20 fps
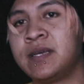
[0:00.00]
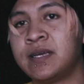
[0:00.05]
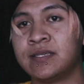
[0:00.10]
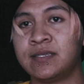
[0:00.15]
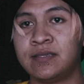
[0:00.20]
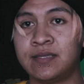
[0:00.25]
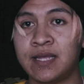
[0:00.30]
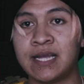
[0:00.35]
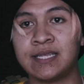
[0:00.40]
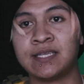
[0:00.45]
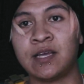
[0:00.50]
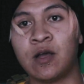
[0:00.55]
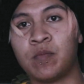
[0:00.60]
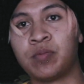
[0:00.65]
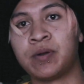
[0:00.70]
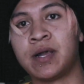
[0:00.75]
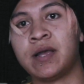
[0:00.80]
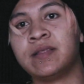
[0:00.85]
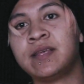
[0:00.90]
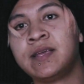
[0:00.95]
because that's how
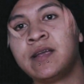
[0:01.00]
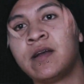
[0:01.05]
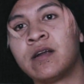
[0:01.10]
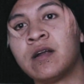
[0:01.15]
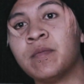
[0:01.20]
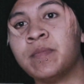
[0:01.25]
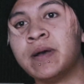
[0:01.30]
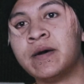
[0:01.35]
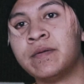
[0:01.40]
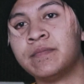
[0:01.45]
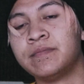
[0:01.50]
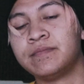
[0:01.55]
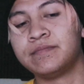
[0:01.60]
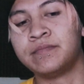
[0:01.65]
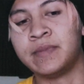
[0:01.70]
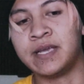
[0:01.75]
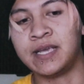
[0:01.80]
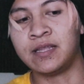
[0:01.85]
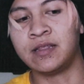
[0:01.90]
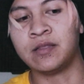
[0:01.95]
proud they are about
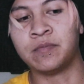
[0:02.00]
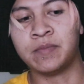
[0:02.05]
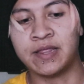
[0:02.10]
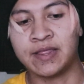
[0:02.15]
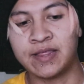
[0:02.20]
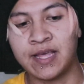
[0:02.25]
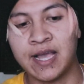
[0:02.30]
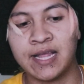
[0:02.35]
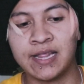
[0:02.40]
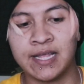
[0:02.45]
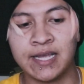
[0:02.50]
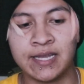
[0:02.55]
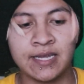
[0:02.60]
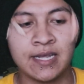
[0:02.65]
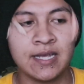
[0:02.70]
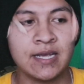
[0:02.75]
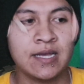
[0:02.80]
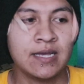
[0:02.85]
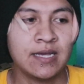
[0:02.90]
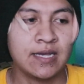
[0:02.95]
making them in Thailand.